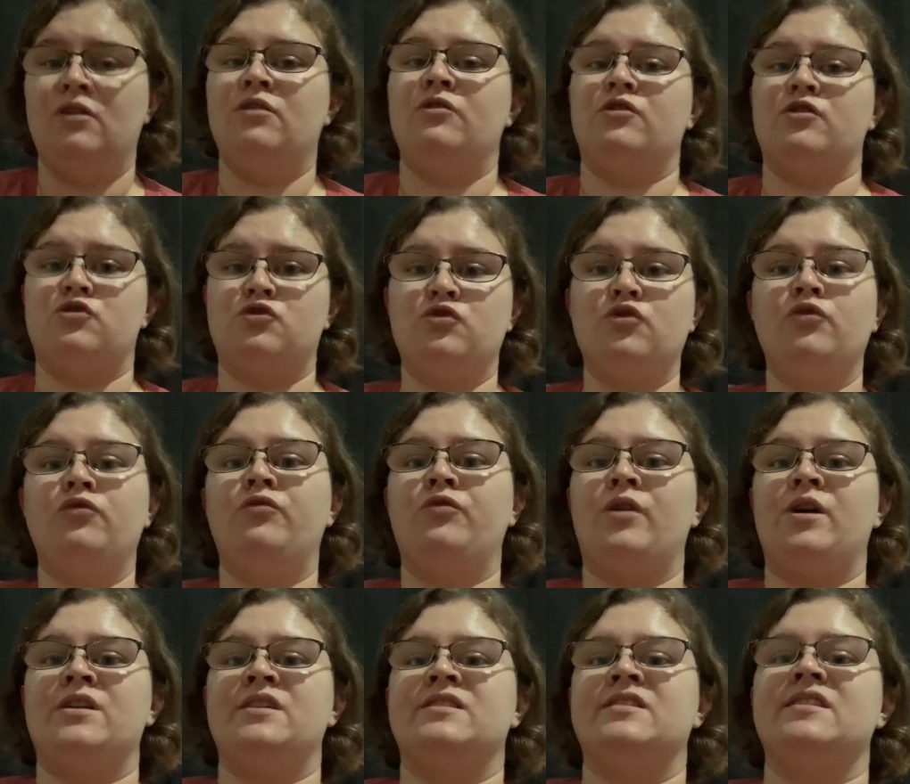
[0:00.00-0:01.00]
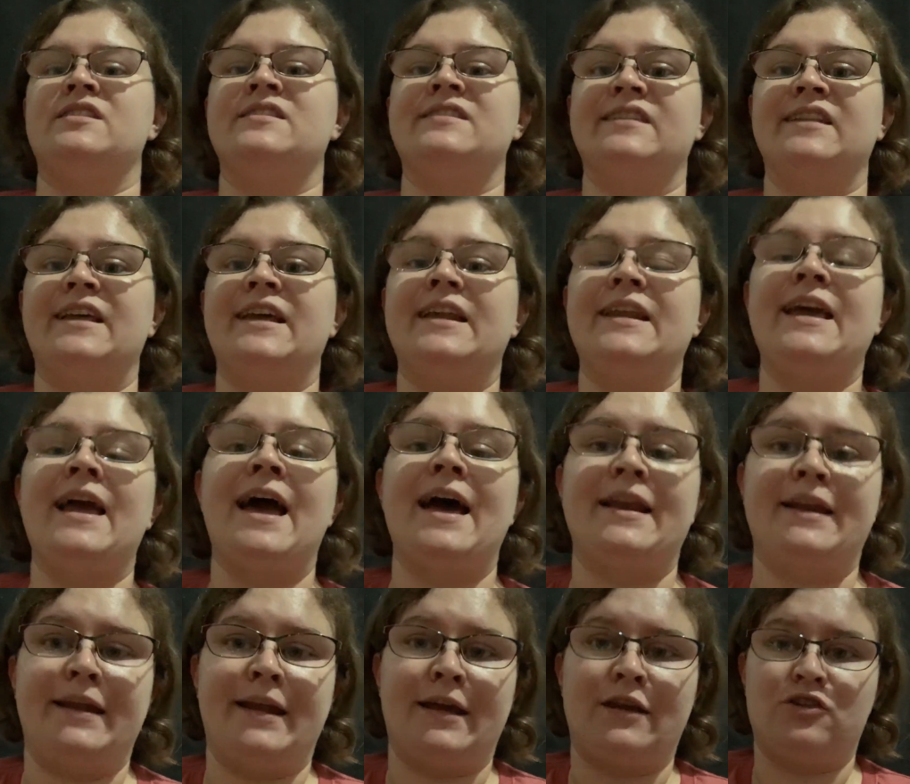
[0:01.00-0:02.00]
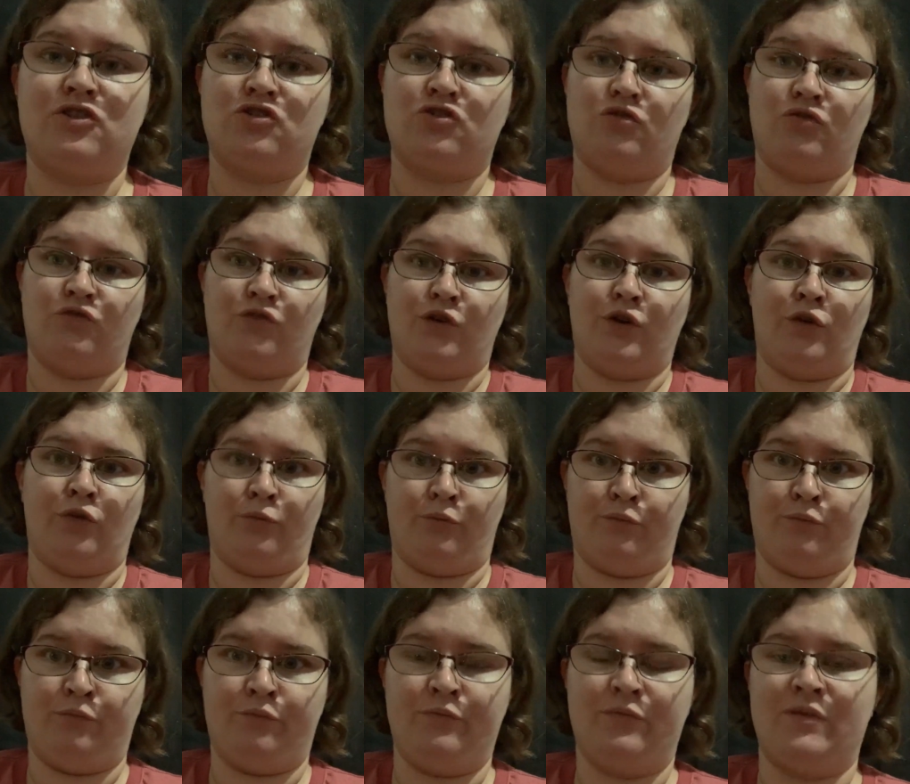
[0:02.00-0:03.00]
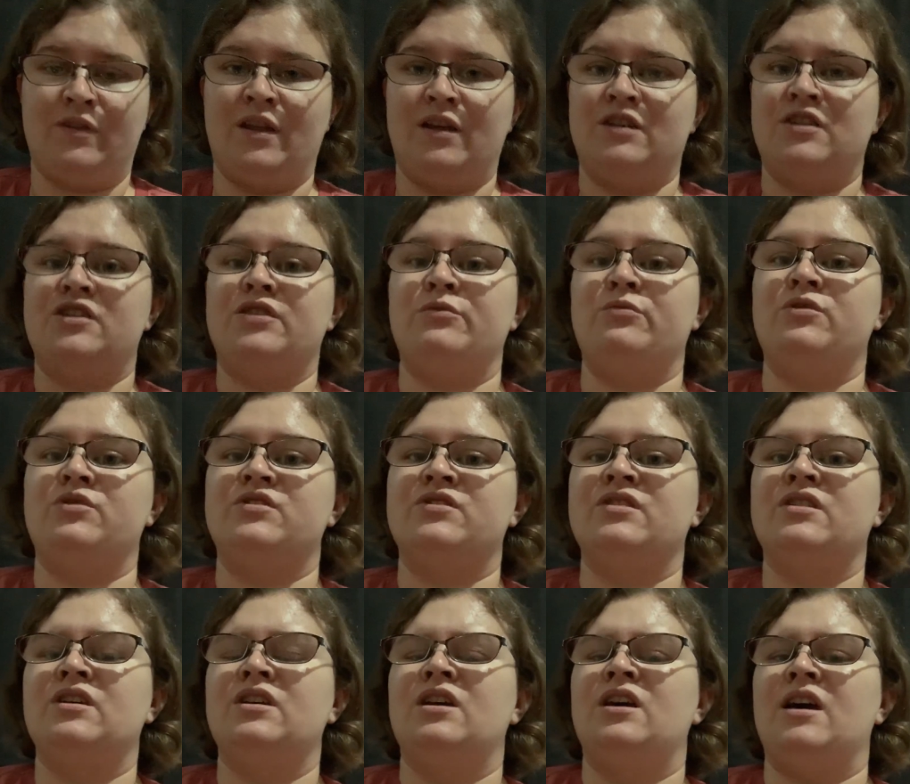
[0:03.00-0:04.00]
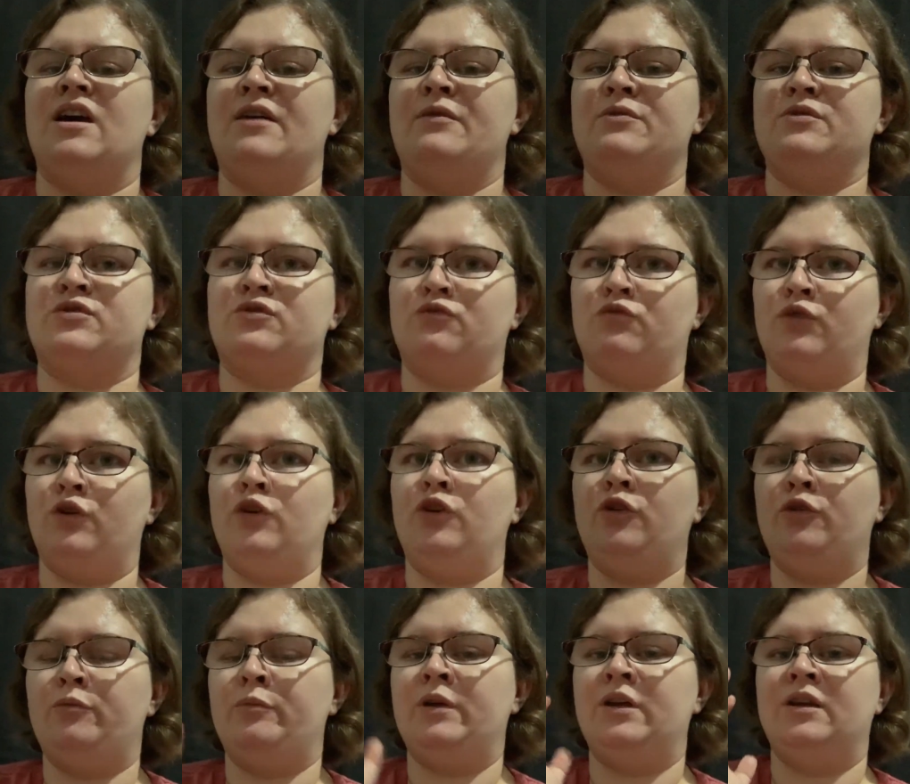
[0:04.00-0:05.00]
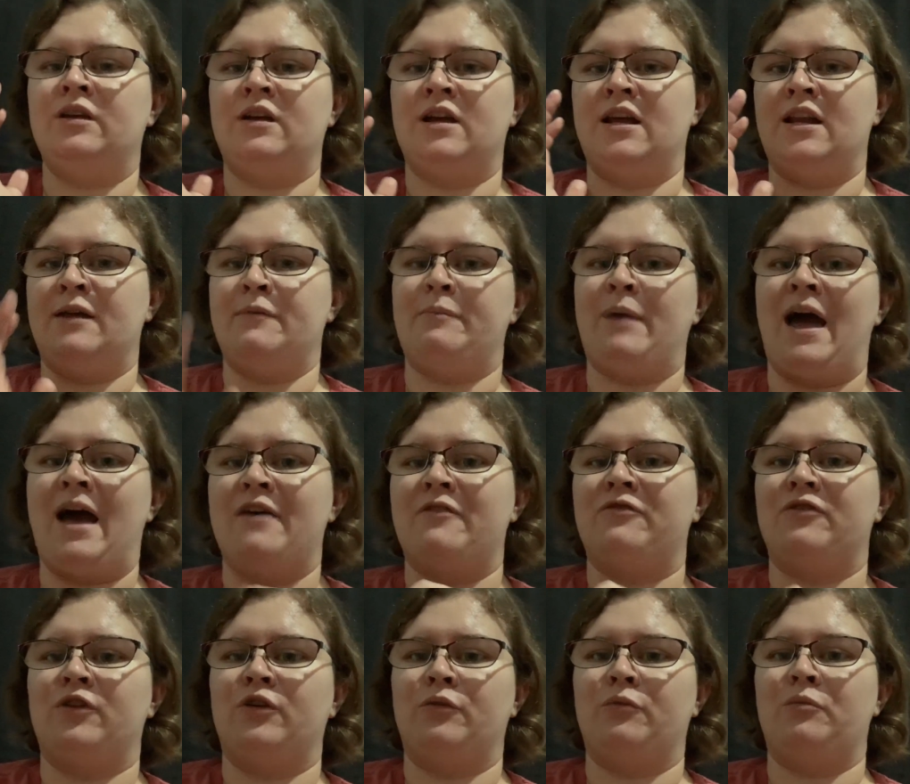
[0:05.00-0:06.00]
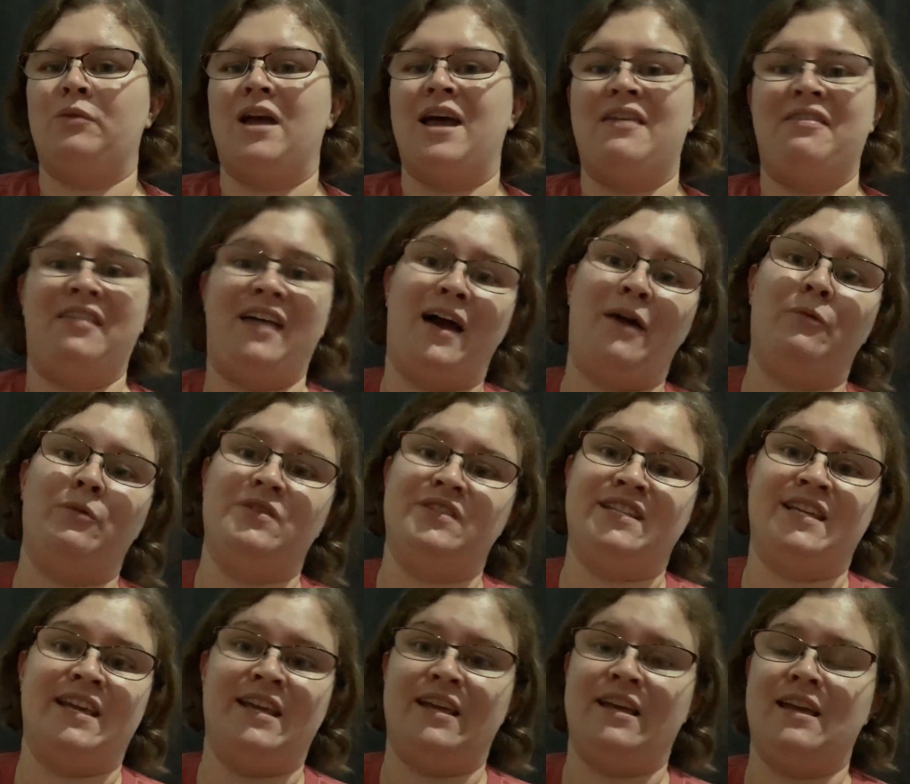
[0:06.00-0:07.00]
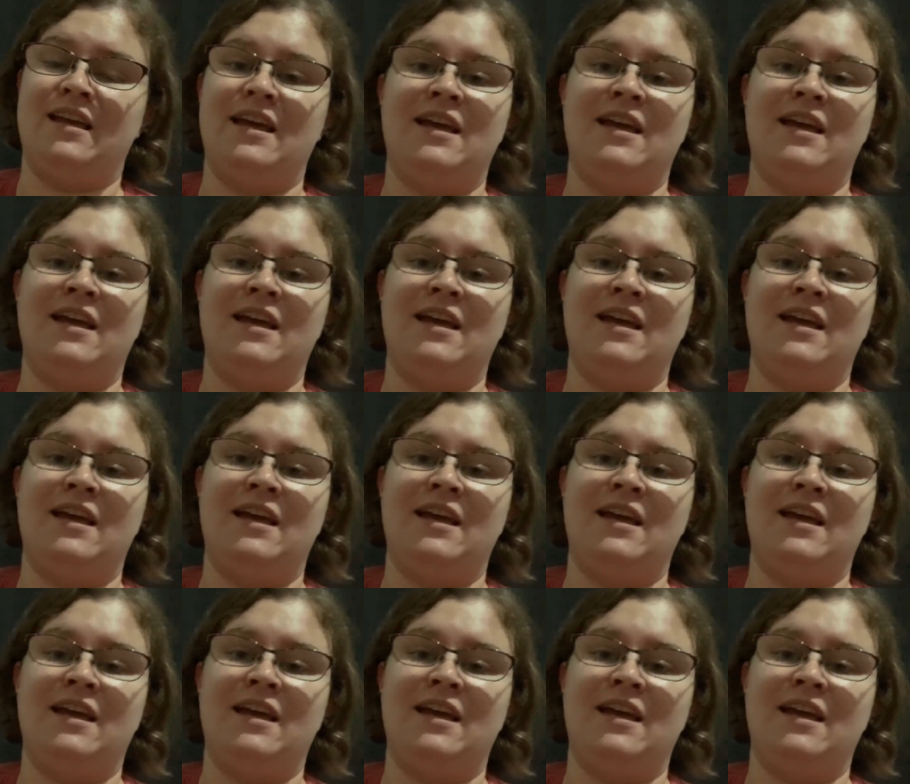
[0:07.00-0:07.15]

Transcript: The truth was this lady had an extra room, but she was, it was a room and a bathroom, and that was it.